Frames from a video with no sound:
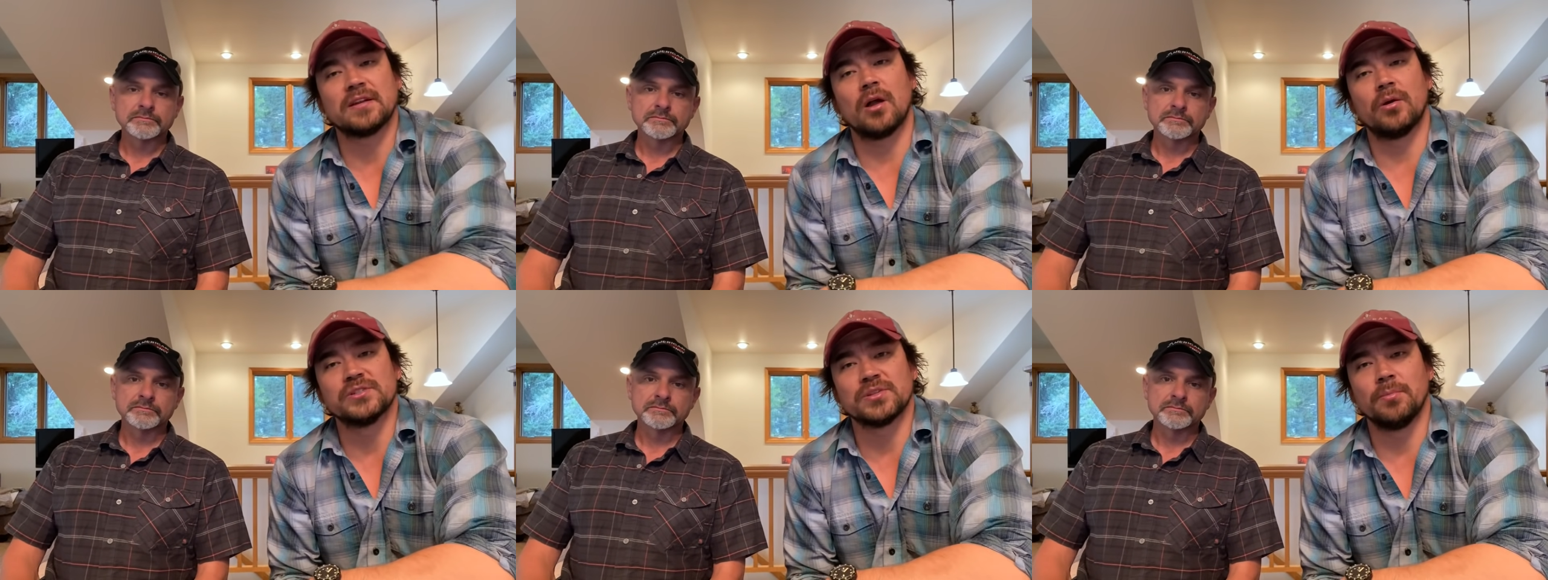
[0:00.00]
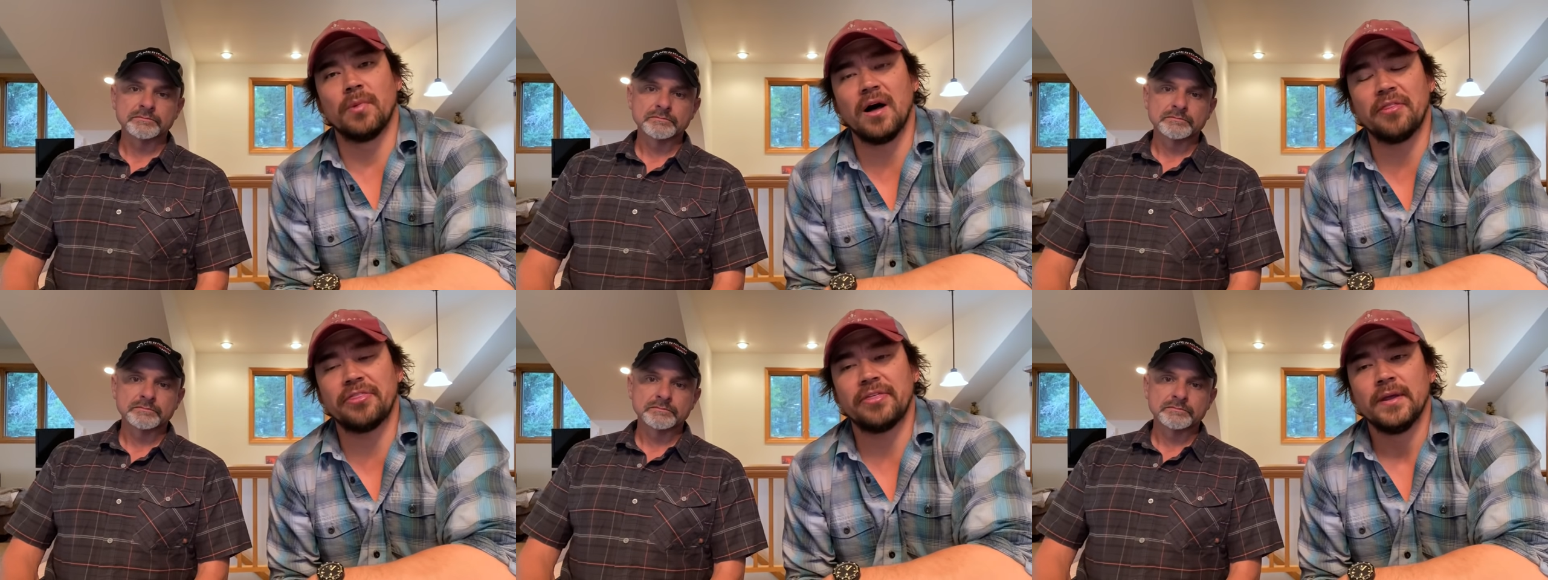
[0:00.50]
Speaker 1: dollars a
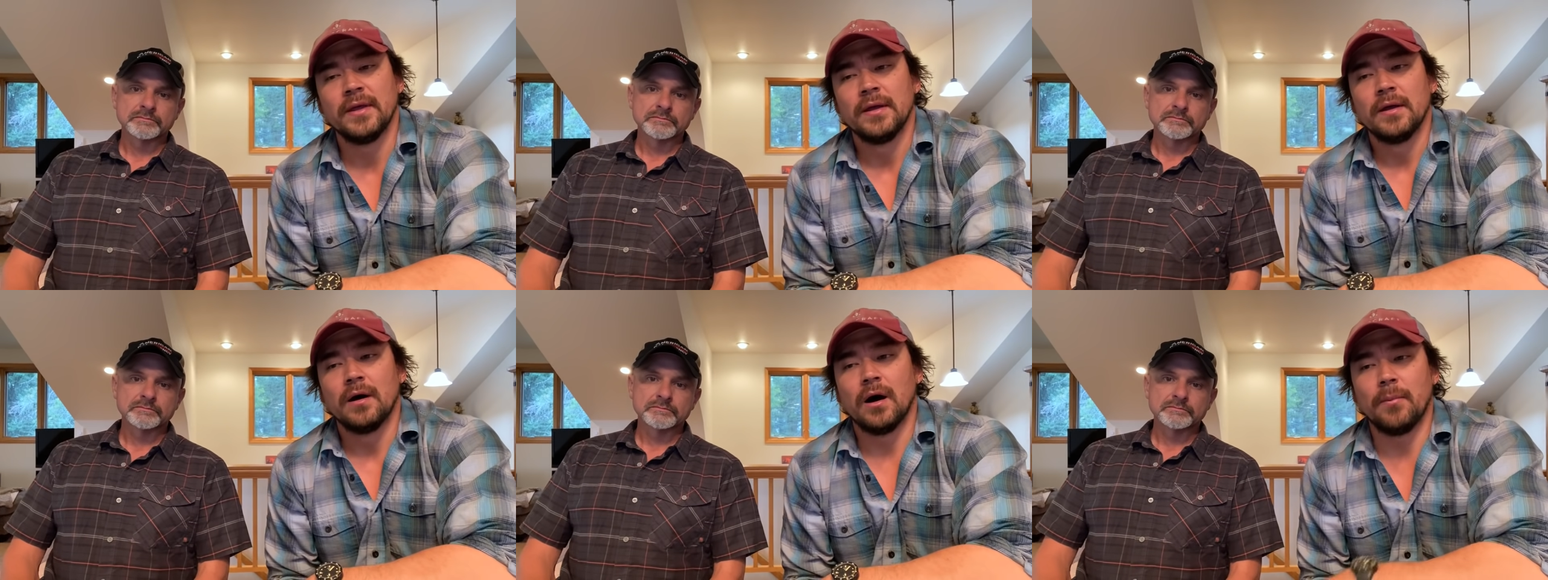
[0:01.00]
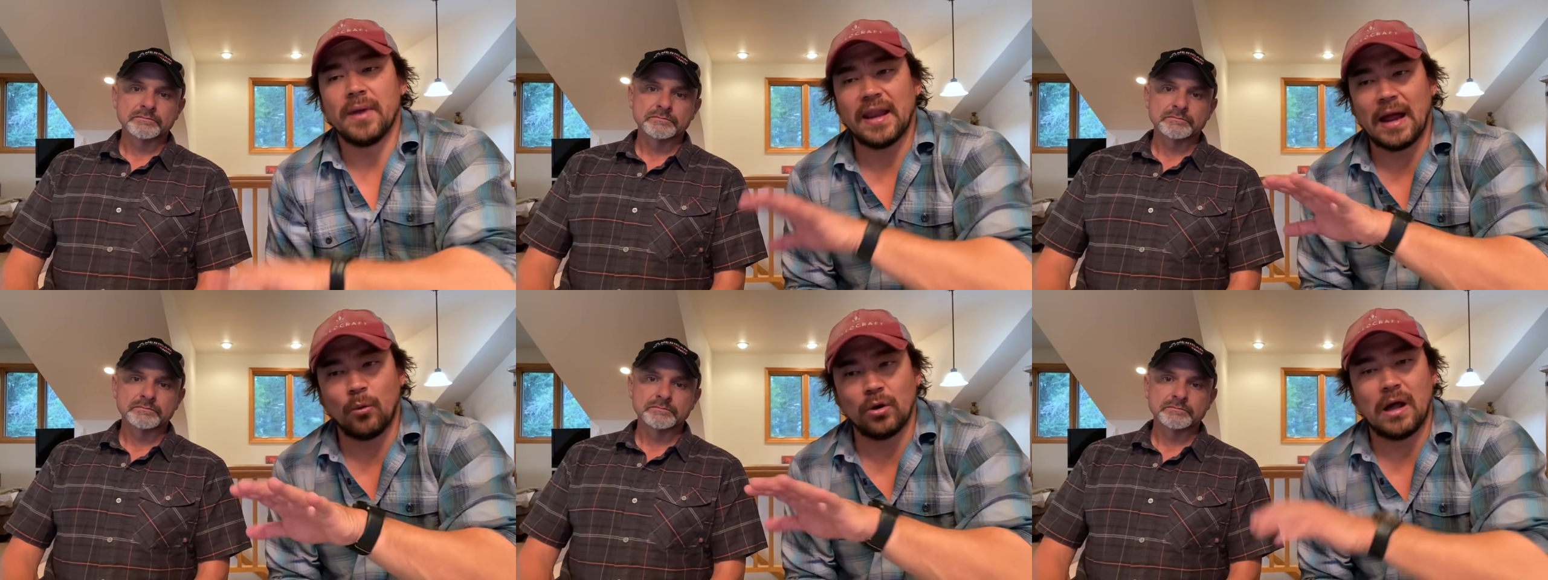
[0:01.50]
month, um,
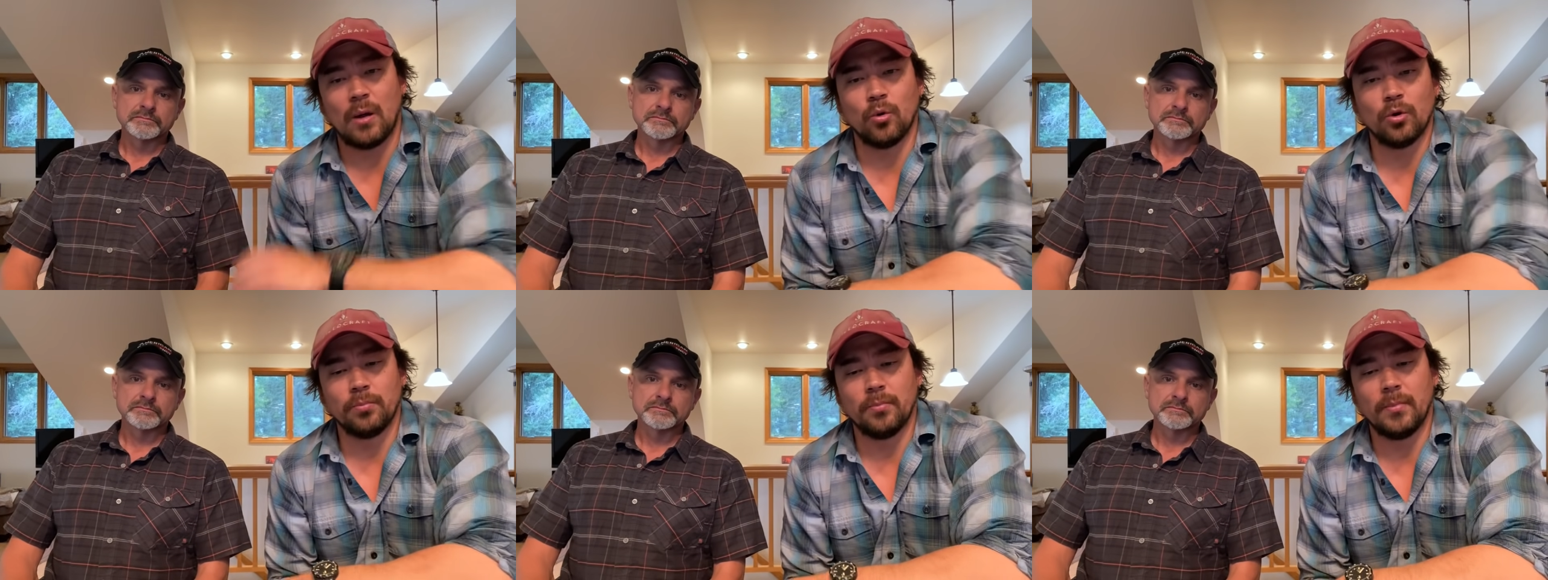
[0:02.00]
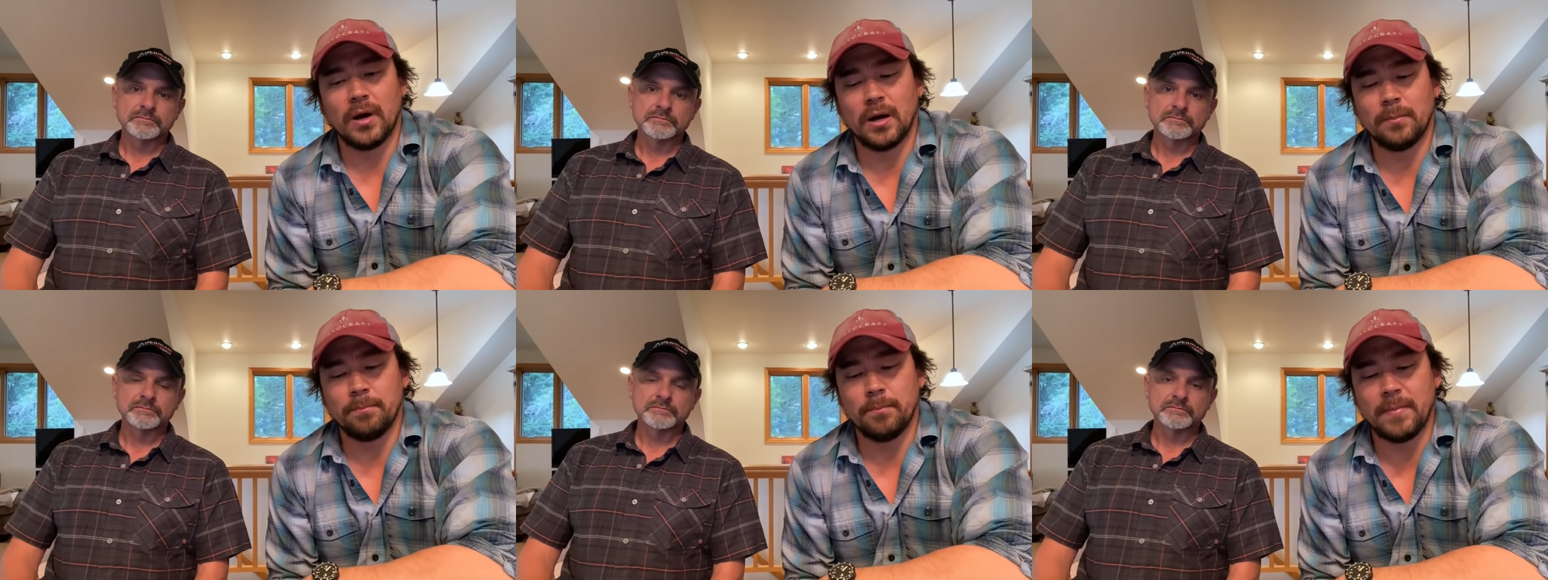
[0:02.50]
and I will, I will
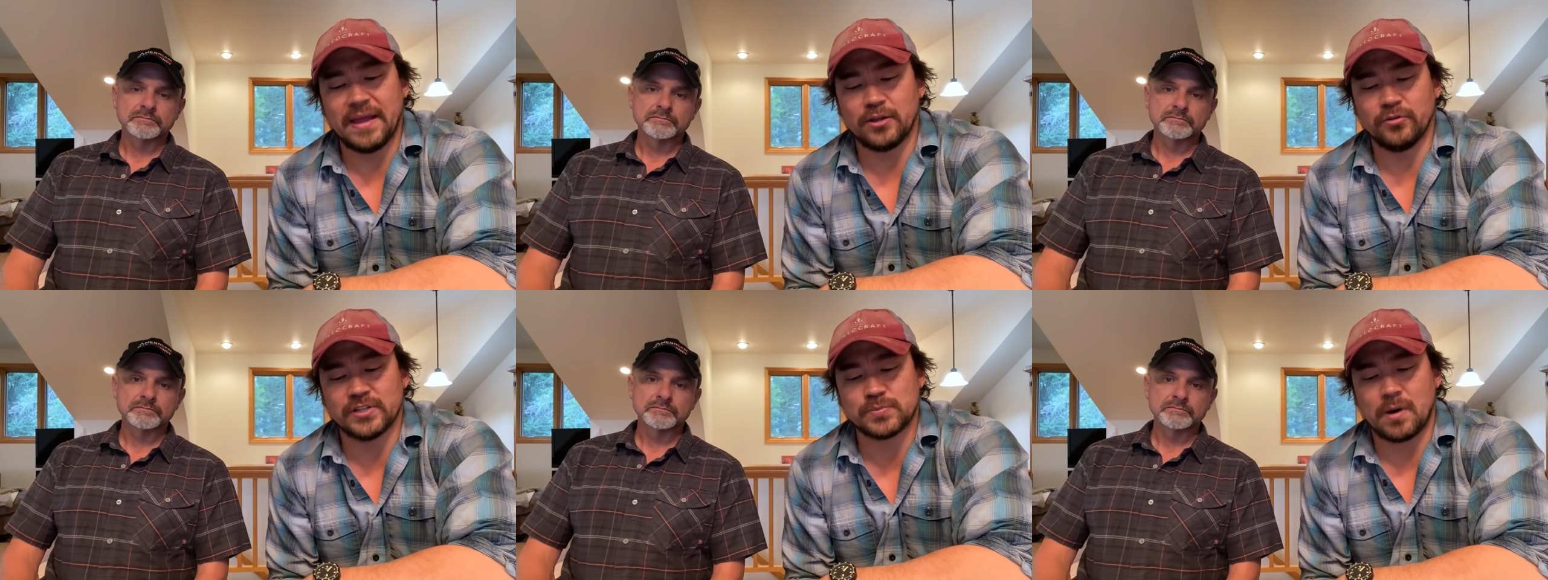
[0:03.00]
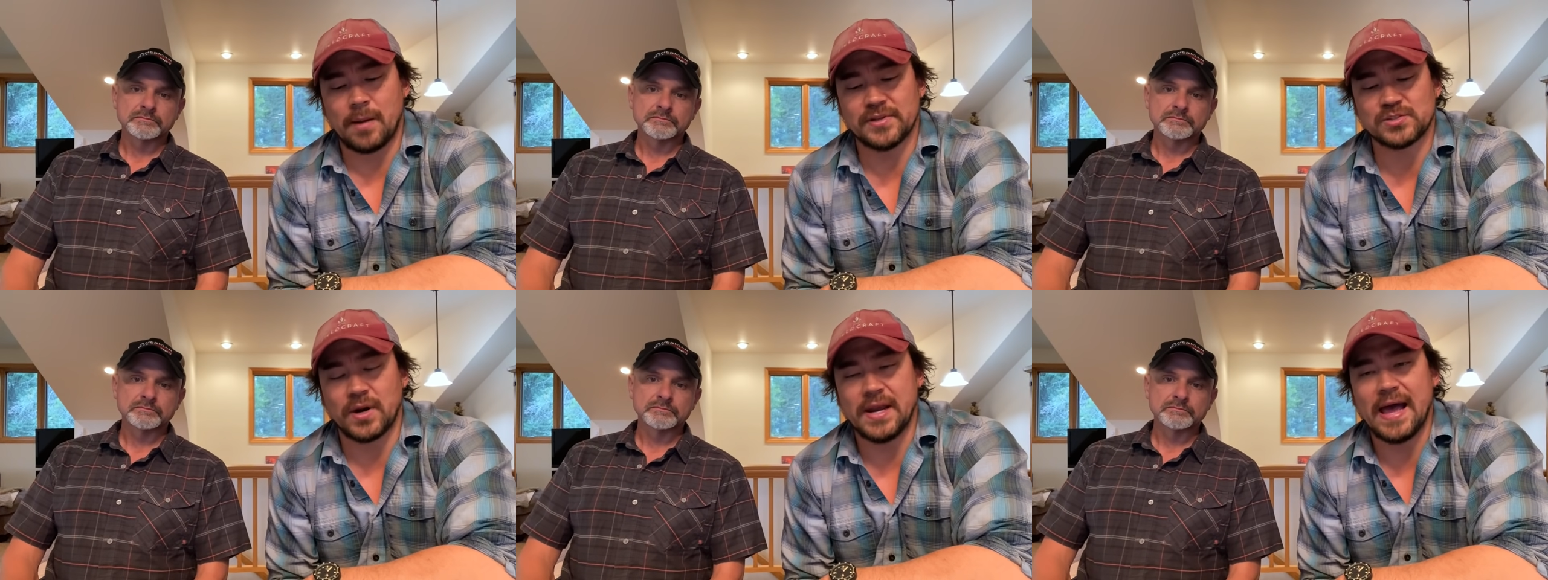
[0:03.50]
uh, make you this
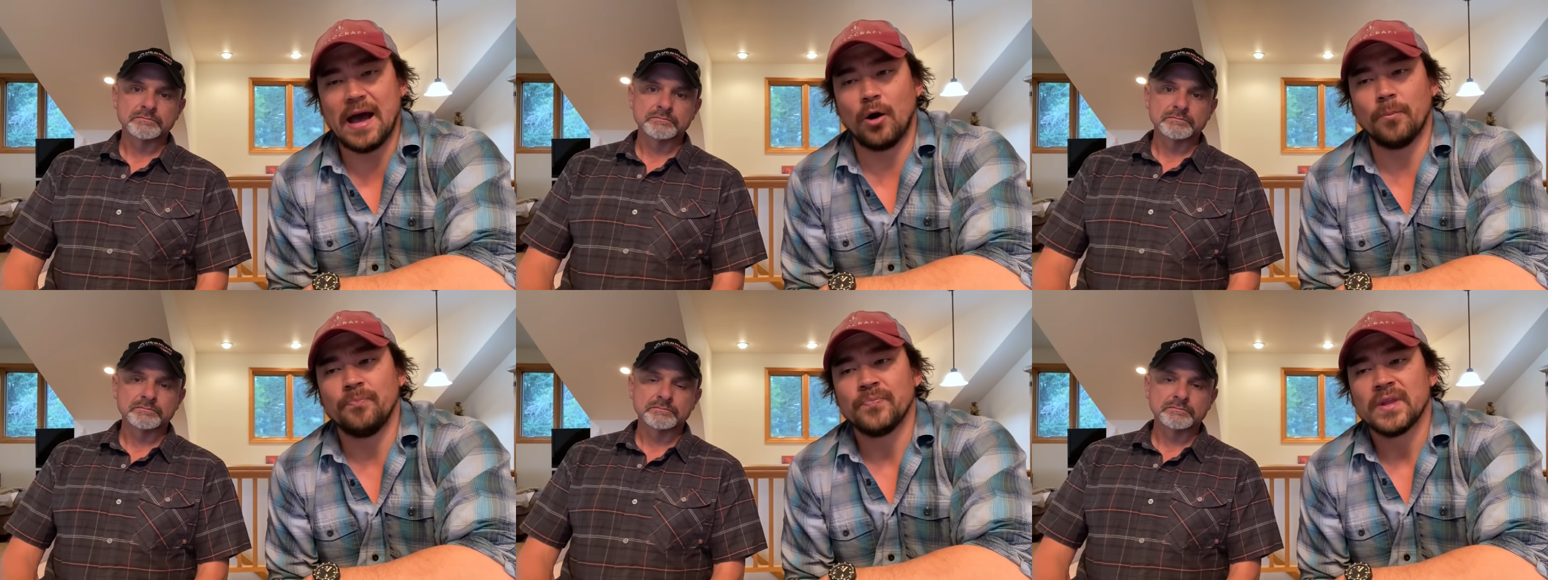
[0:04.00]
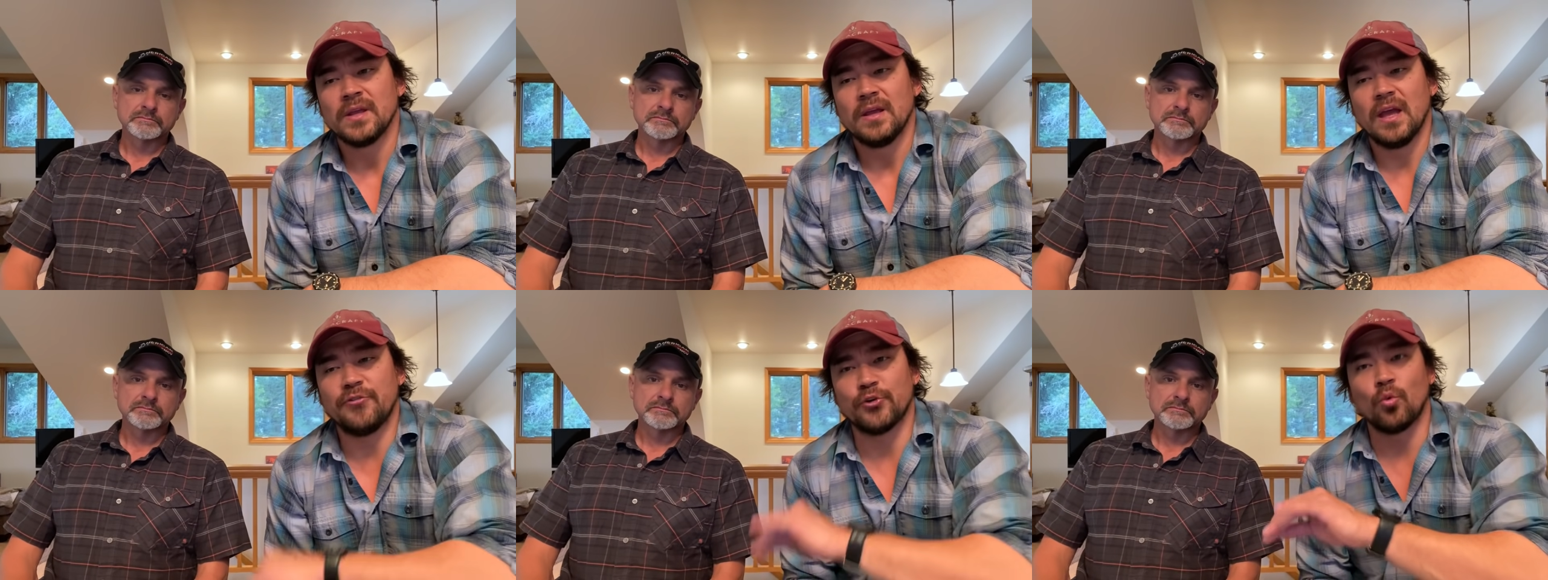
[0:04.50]
promise right now. If you're